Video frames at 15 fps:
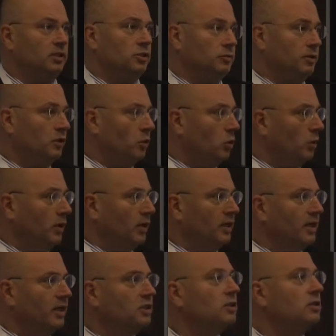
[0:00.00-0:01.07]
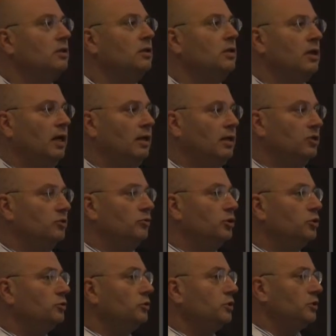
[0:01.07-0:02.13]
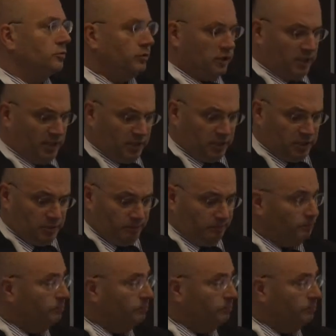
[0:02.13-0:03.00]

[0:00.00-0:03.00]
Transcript: That's where the oil and gas and natural resources resides.